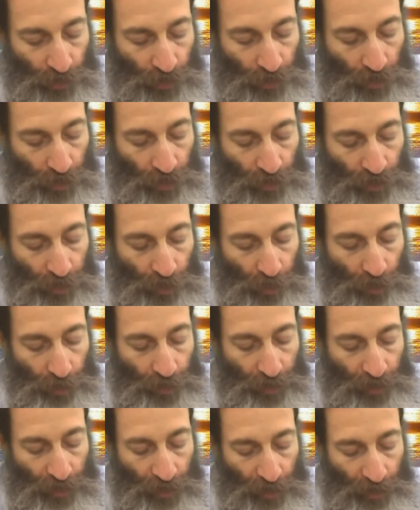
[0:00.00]
or you will
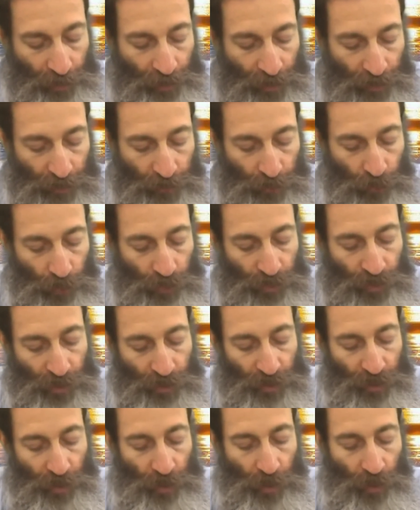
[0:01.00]
become as foolish as
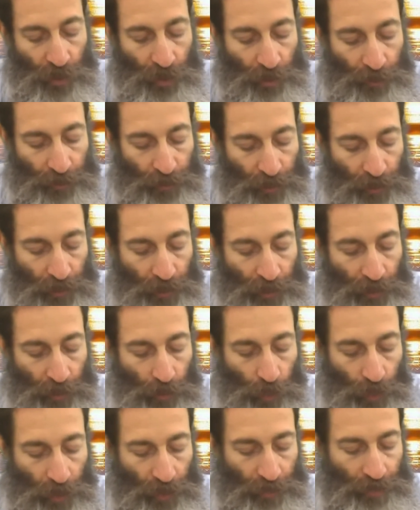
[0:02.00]
you are. And
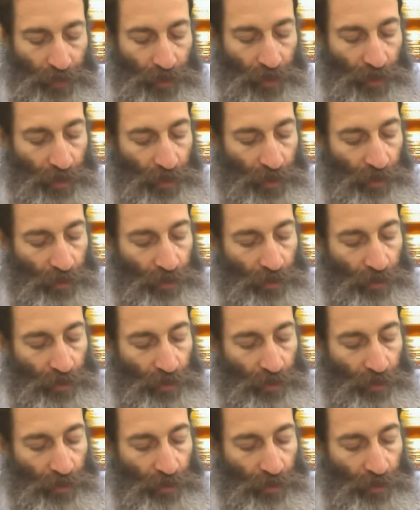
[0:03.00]
one of the uh, the